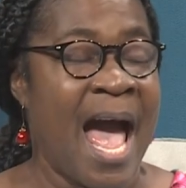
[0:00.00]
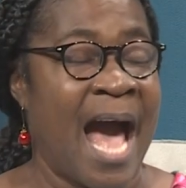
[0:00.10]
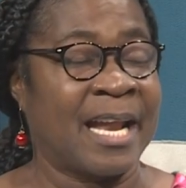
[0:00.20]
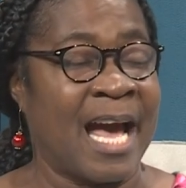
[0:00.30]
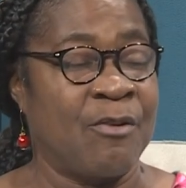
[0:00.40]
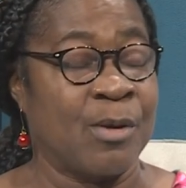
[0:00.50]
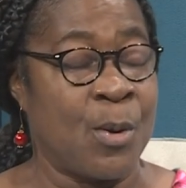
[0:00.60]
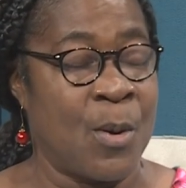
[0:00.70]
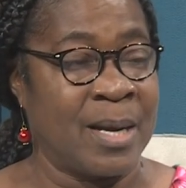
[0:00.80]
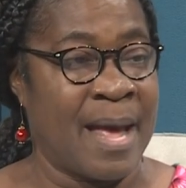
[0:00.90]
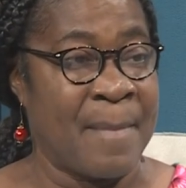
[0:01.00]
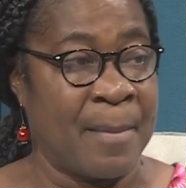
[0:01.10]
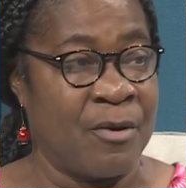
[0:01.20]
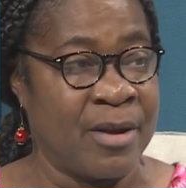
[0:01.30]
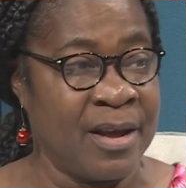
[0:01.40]
and can recall their
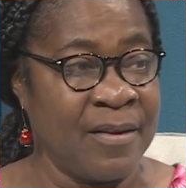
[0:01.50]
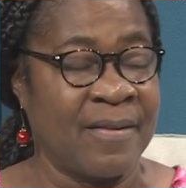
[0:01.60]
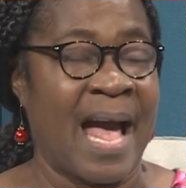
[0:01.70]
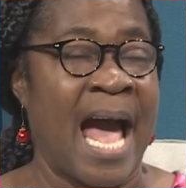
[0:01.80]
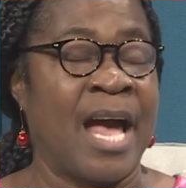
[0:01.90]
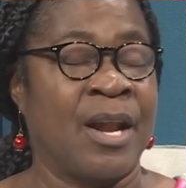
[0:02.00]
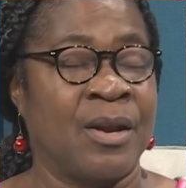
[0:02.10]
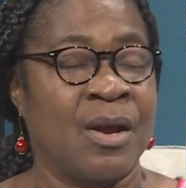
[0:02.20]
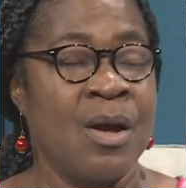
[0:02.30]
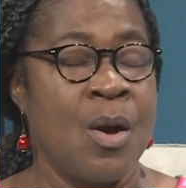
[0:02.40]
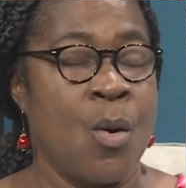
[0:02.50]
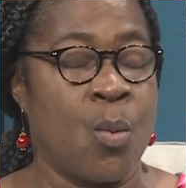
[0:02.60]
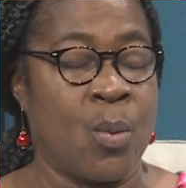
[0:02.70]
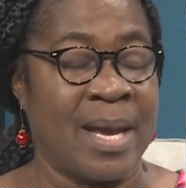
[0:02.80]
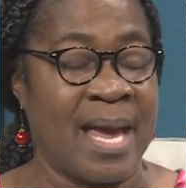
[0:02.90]
memories. And
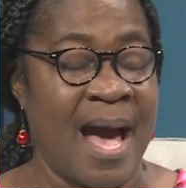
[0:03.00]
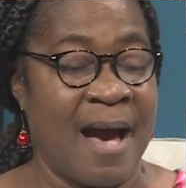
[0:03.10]
we